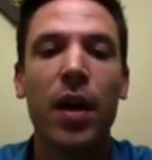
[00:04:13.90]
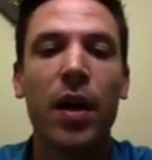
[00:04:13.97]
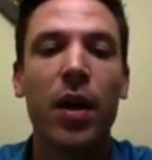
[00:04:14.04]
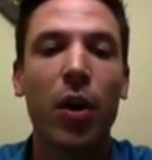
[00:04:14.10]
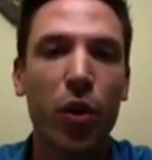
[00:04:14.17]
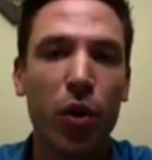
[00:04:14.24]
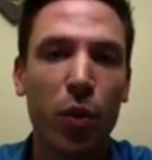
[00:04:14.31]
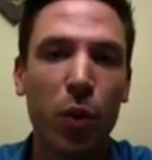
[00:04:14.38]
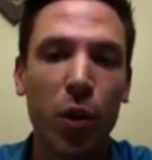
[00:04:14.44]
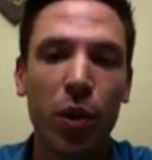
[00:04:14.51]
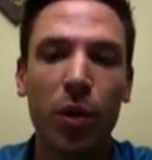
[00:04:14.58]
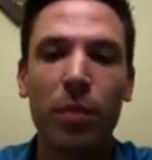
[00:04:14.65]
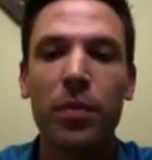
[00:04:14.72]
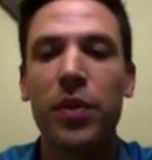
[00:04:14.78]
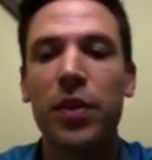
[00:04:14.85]

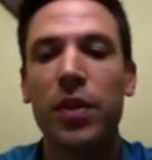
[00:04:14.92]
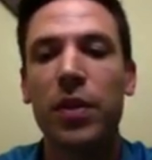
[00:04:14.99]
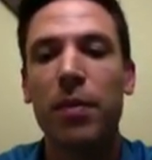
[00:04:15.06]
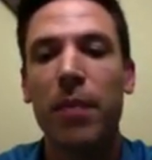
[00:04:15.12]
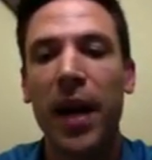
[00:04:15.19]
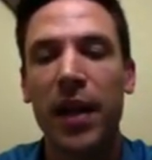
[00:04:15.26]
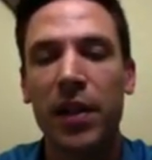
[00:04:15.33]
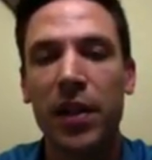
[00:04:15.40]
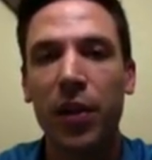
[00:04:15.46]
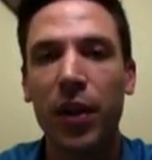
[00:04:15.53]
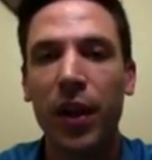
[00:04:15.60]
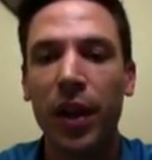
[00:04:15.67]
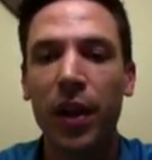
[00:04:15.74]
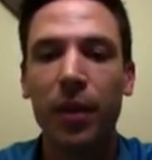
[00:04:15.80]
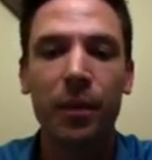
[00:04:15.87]
earthworms,
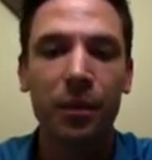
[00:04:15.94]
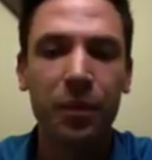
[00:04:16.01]
bacteria,